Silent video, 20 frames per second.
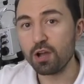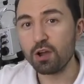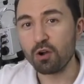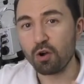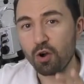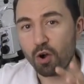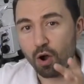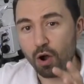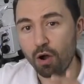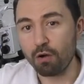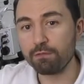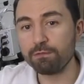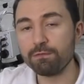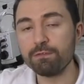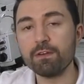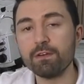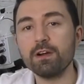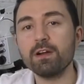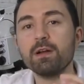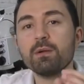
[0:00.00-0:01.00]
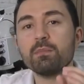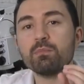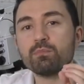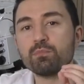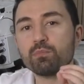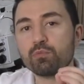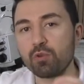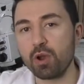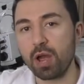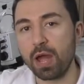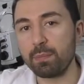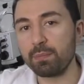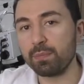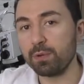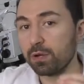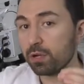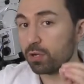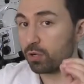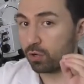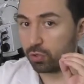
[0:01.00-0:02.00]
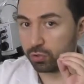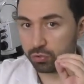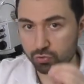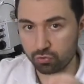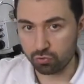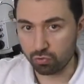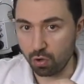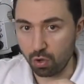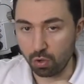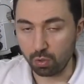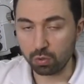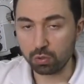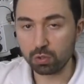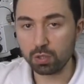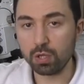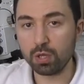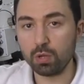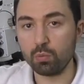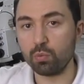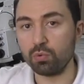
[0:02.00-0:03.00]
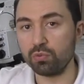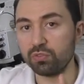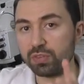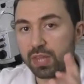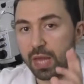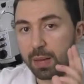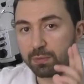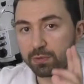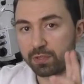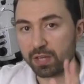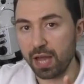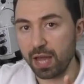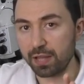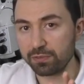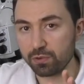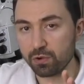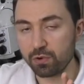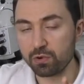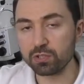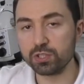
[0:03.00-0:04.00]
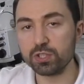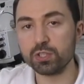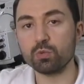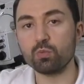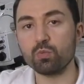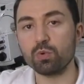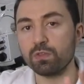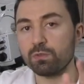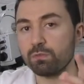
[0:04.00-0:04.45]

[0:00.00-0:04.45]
of prep control with depth cutters, with